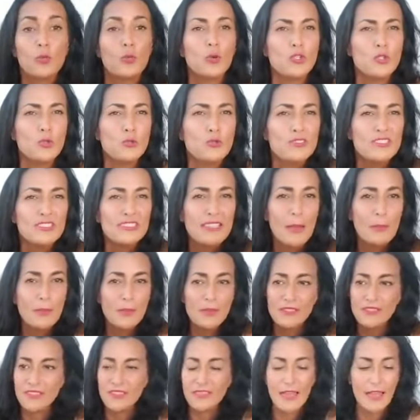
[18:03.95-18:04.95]
you, when you step
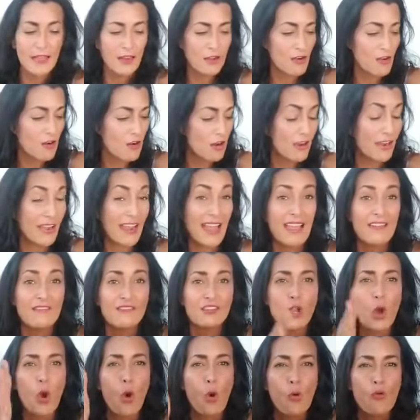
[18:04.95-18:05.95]
into that car, I have
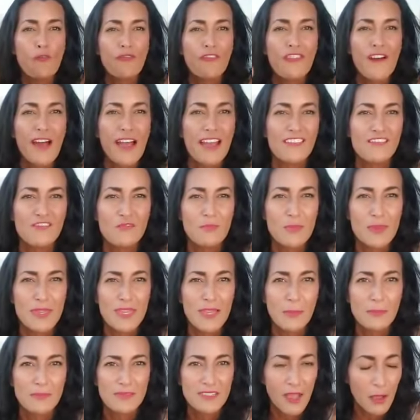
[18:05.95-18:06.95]
an 05
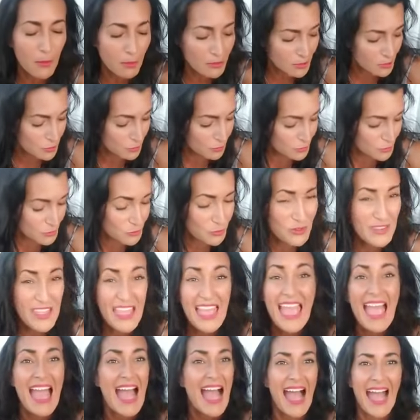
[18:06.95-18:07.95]
BMW, dude.
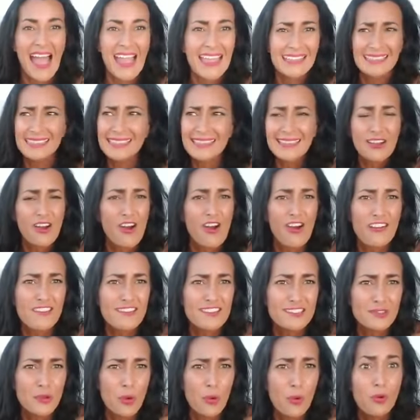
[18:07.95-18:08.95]
I, the car
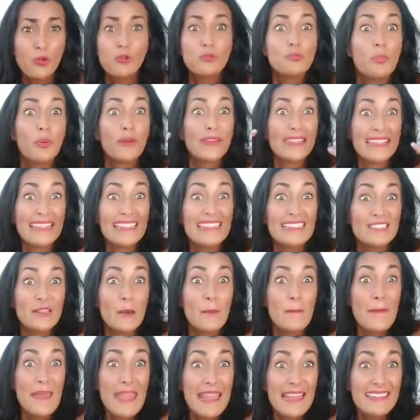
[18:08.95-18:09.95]
is old, but he's
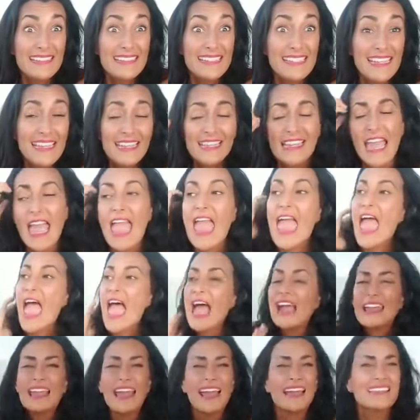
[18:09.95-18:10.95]
amazing.
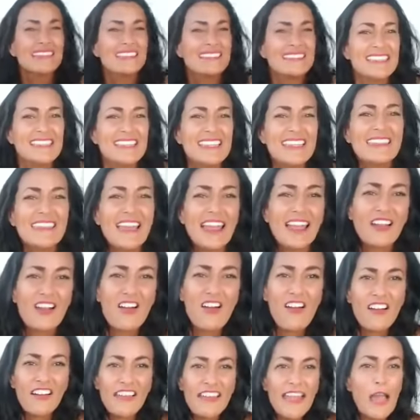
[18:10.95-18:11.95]
And I sit in that
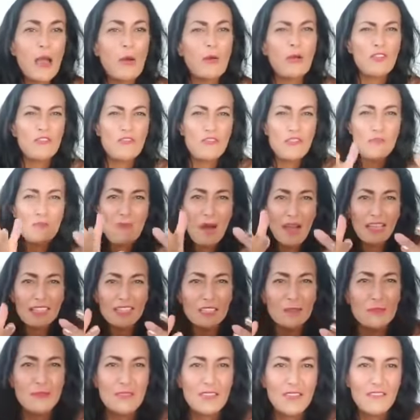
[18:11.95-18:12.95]
car now. It
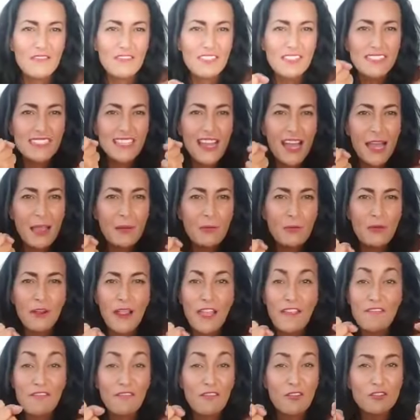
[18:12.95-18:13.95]
reminded me of the time when
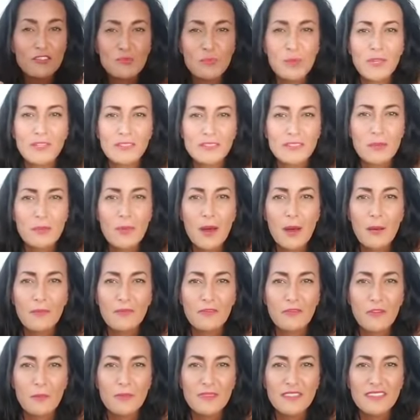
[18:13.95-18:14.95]
I first picked him
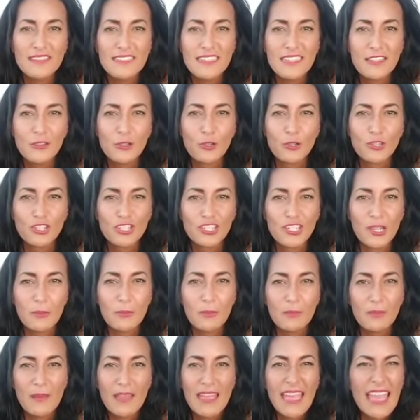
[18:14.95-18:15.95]
up from the dealership.
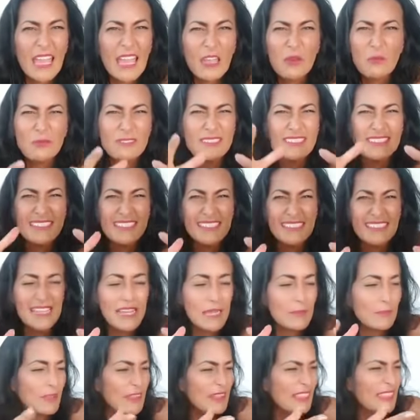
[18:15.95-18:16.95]
It was the
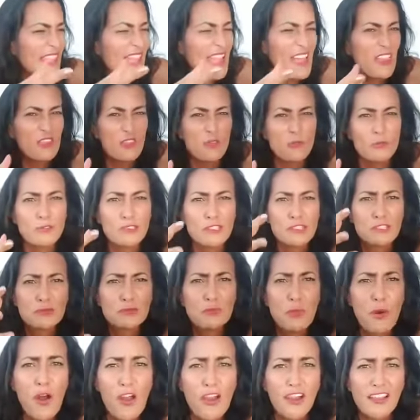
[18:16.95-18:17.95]
same. leather, leather was
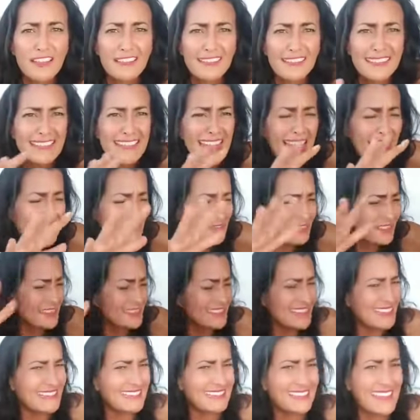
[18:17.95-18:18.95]
sparkly,
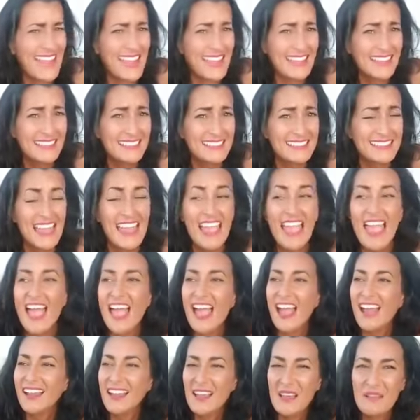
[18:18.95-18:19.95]
everything nice.
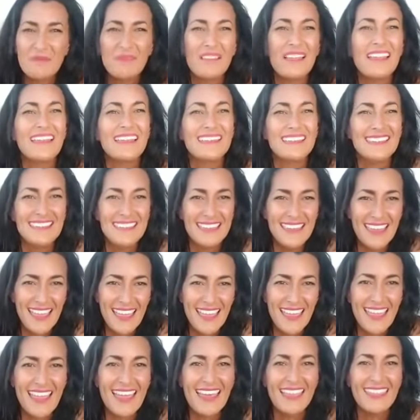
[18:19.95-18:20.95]
And I'm like,
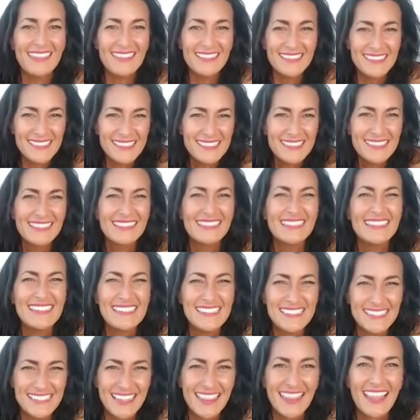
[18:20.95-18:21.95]
yeah, this is the
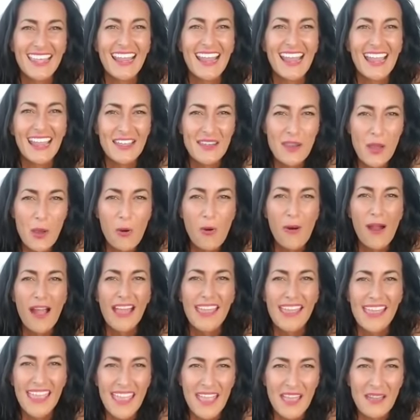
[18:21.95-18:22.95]
Lisa that I know
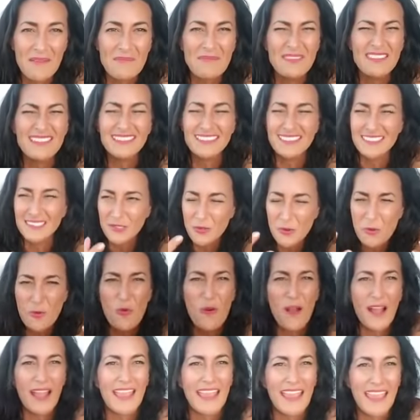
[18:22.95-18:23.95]
I am. This is
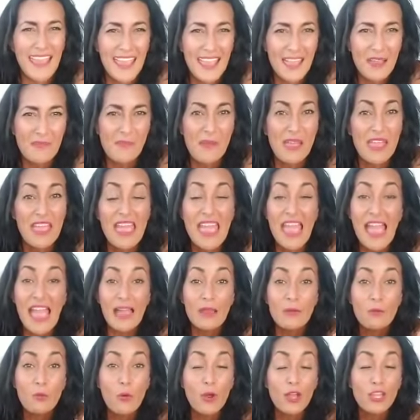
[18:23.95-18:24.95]
who I am.
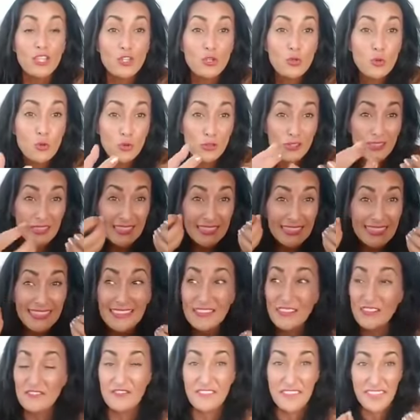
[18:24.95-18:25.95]
And when you
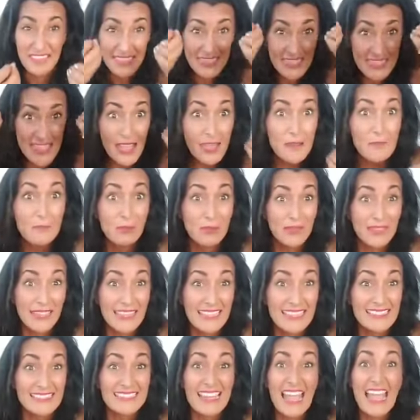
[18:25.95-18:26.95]
live in that
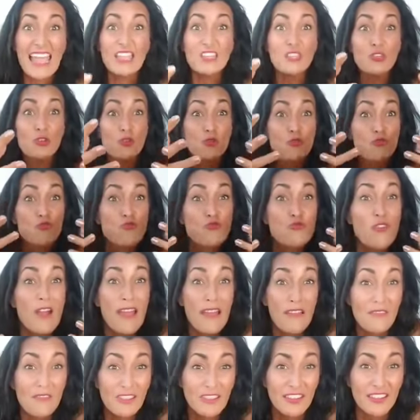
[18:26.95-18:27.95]
place and you
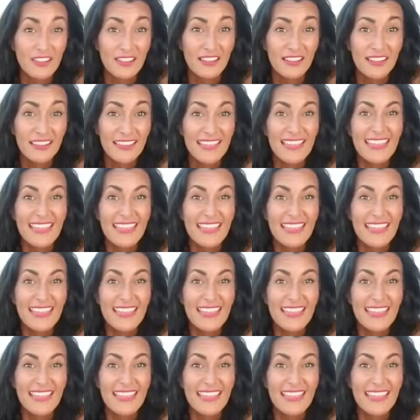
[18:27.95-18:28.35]
revel